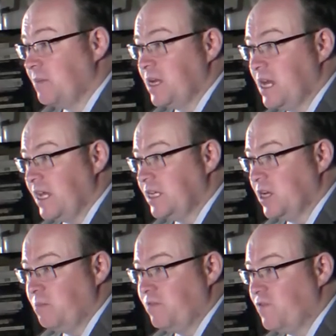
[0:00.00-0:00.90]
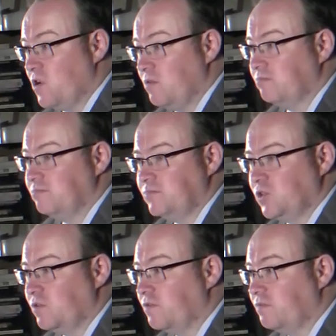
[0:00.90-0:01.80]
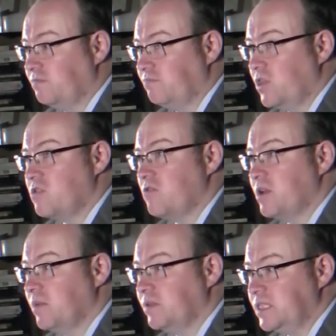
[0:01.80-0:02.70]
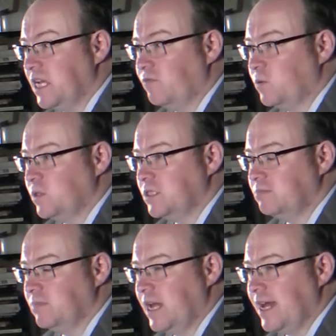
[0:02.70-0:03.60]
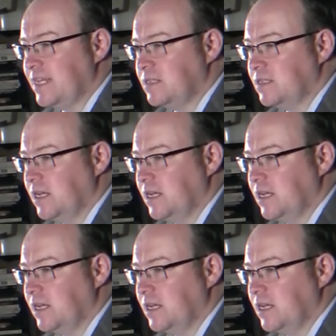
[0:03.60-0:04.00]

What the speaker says: me laid up for sort of 3 months afterwards. And